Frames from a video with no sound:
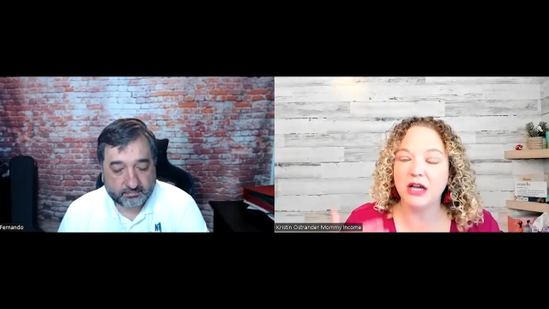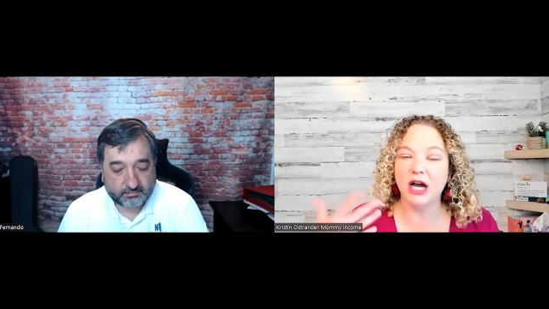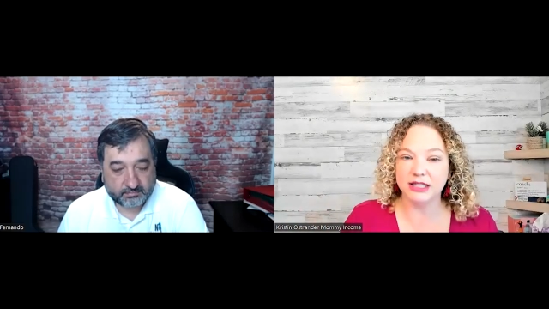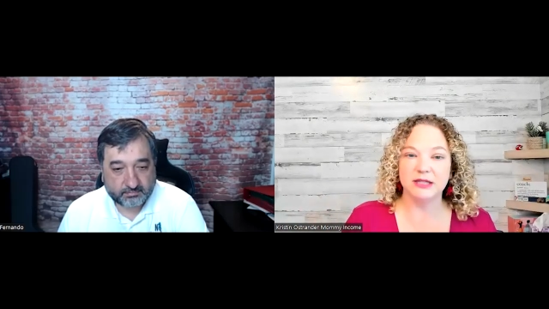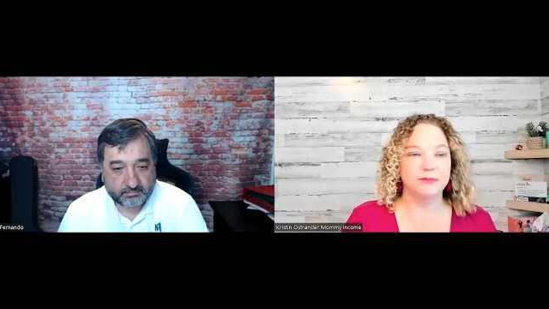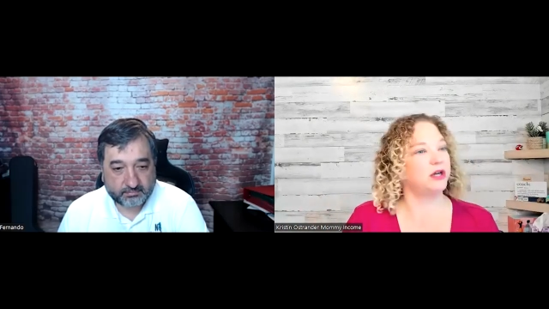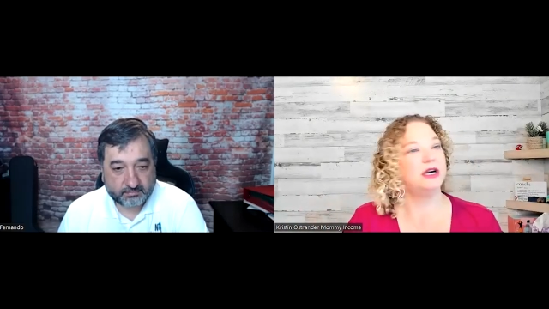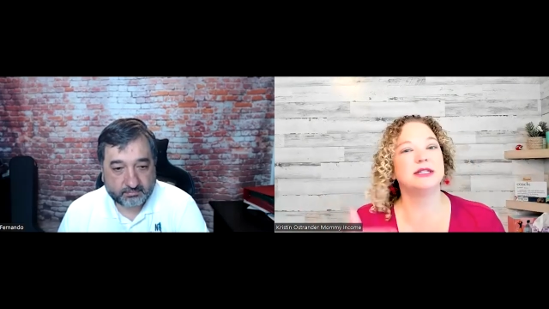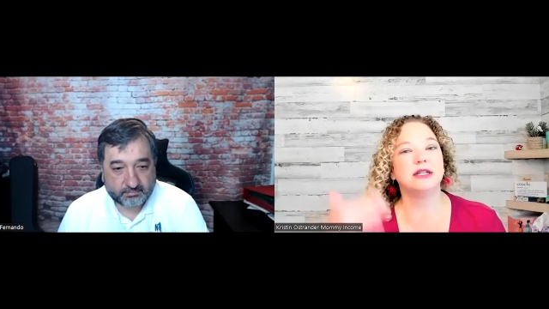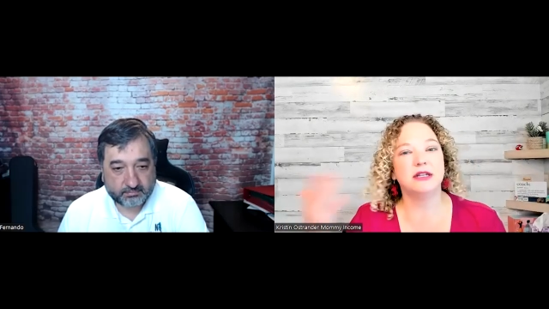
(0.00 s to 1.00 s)

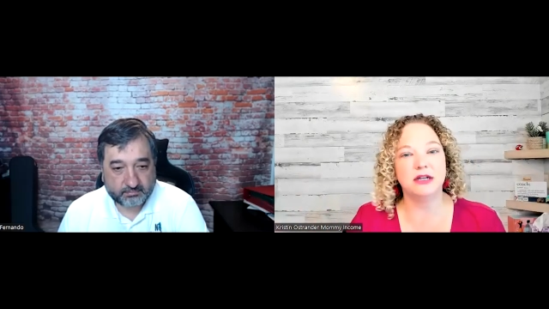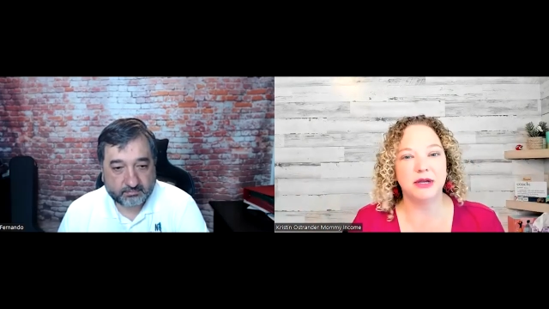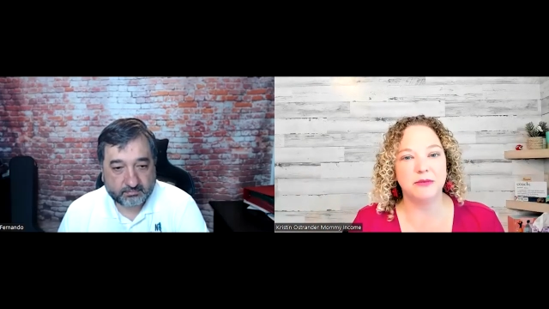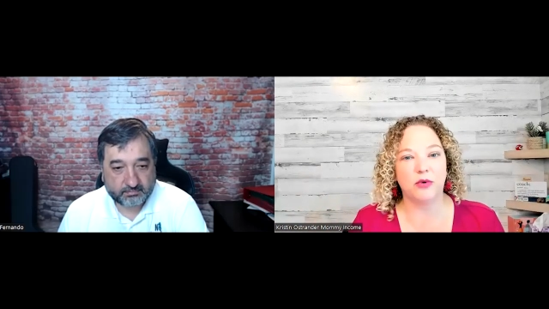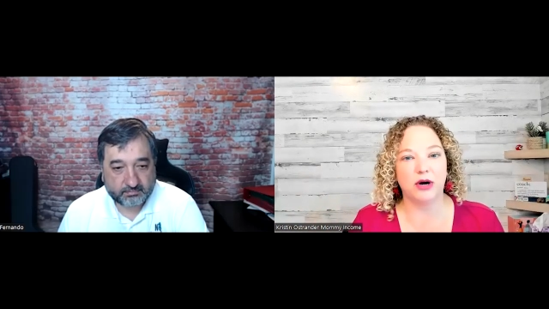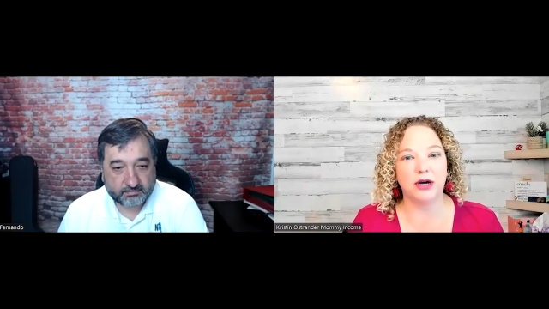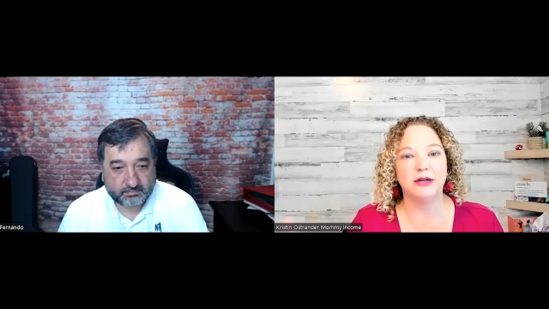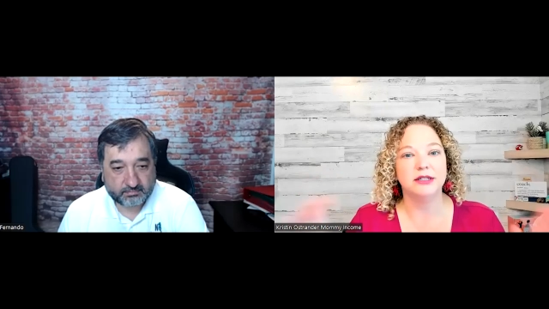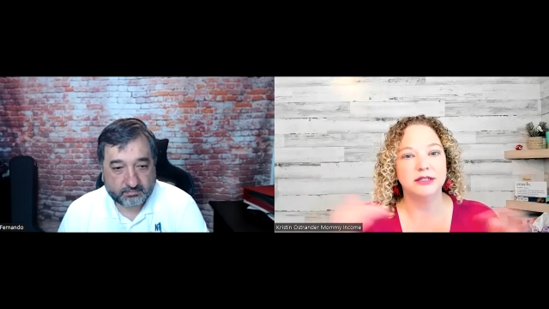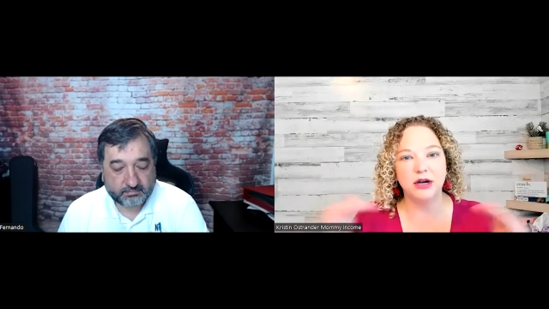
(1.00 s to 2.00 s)
Speaker 1: customer is a little bit
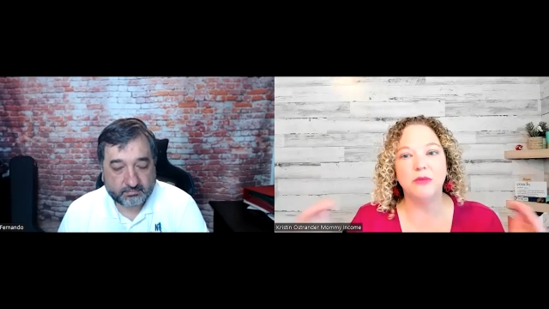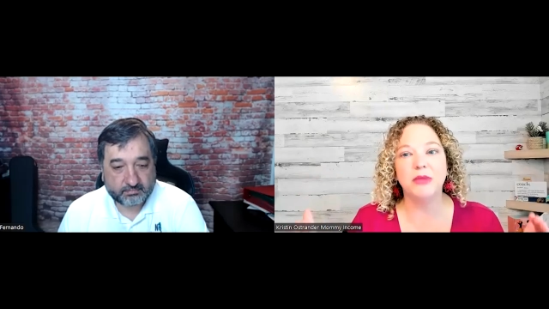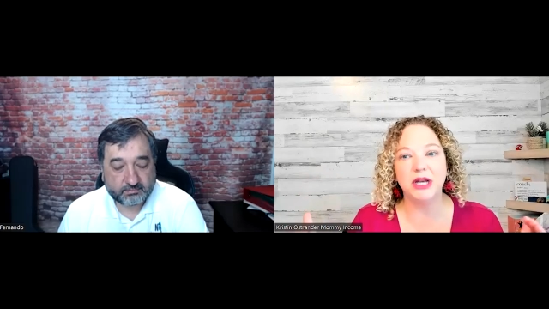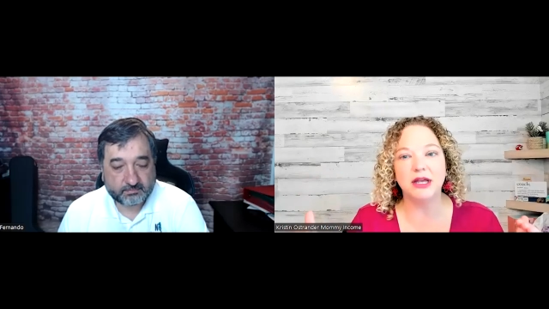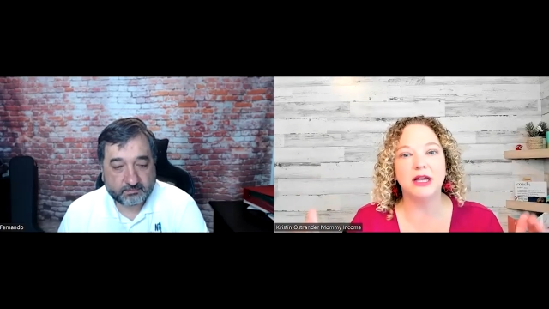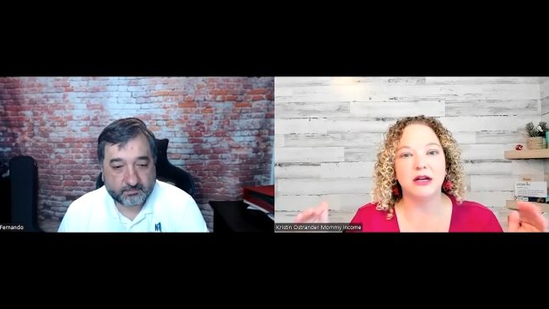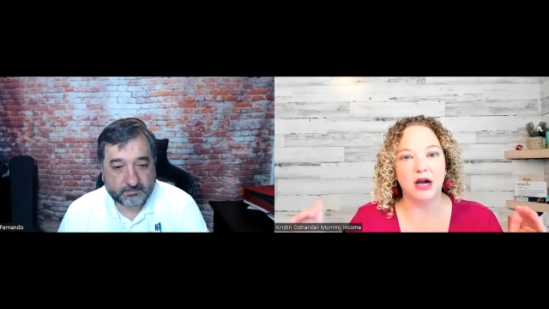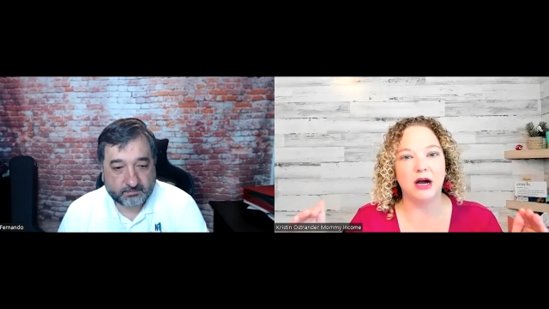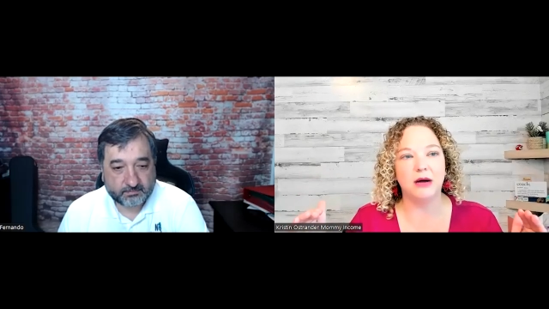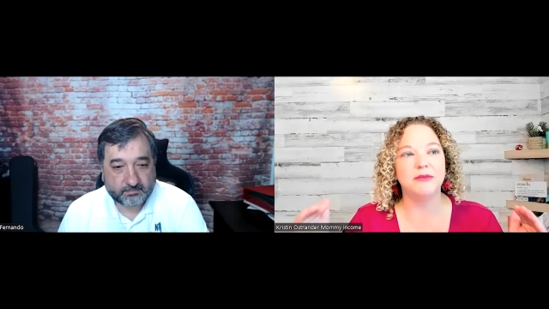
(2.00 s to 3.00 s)
more, you know, middle
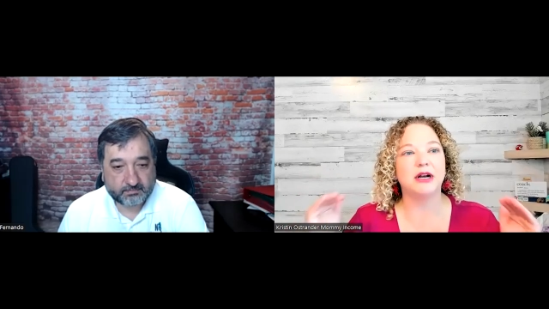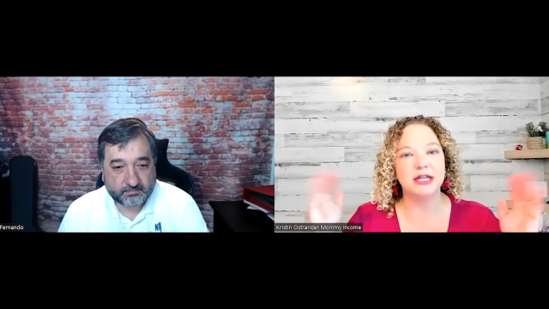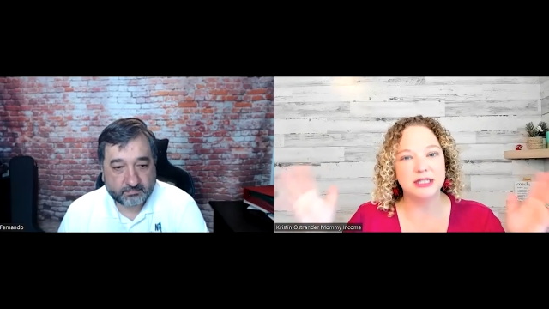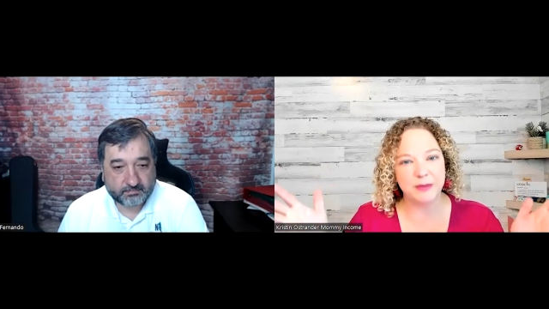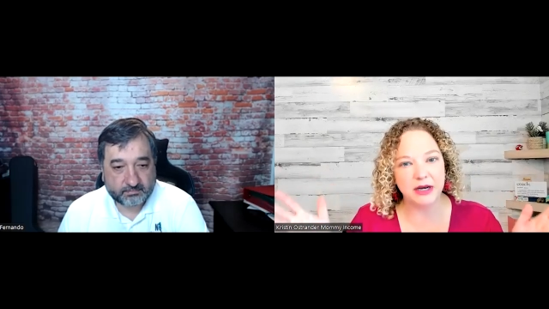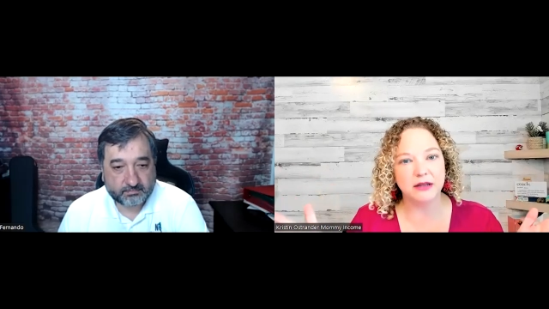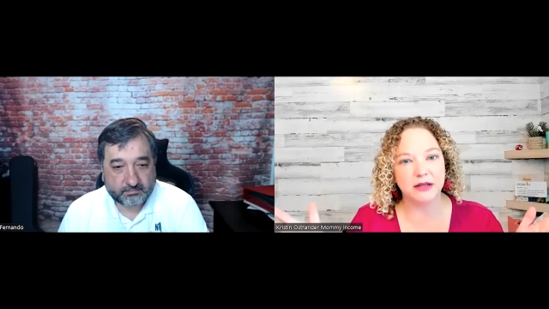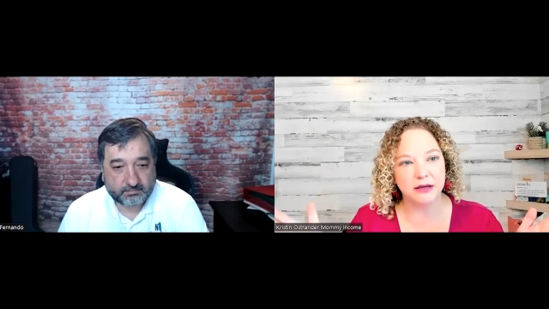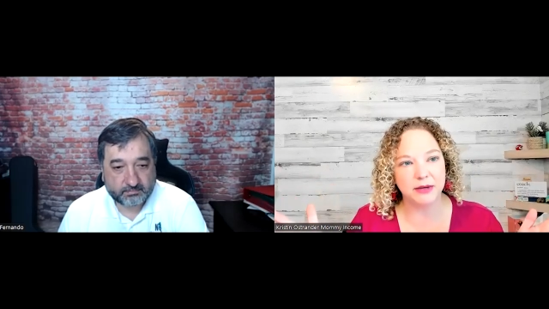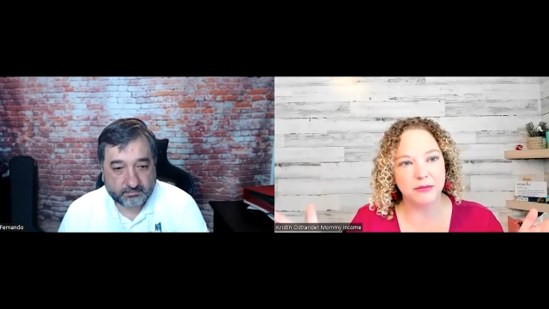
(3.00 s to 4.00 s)
income. They're going to spend a
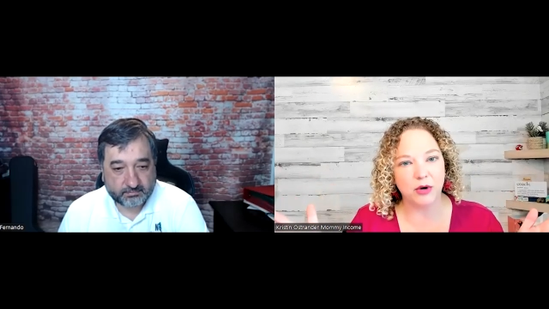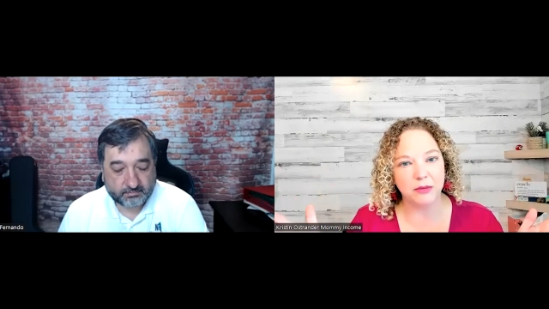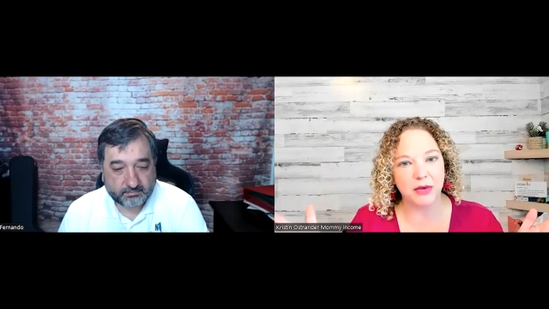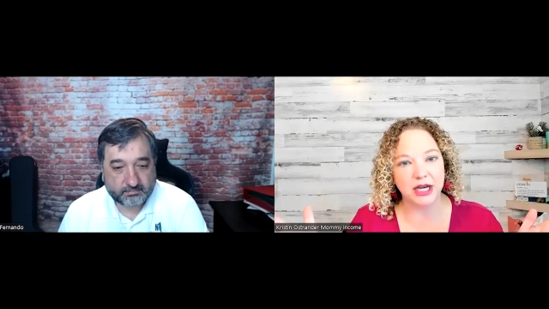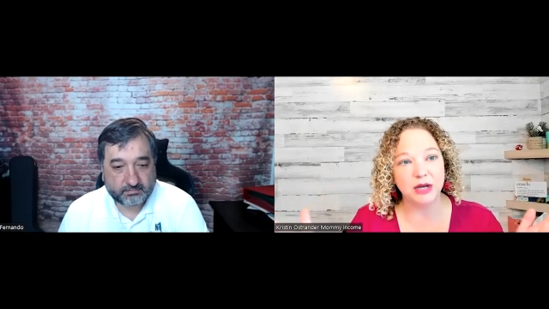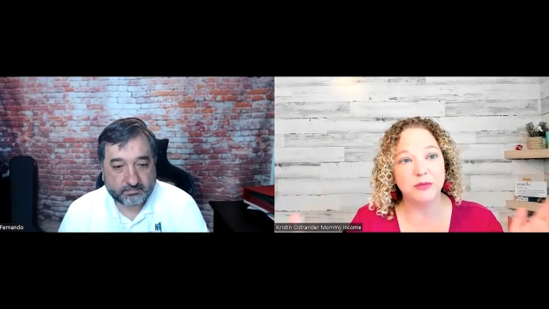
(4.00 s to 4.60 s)
little bit more money,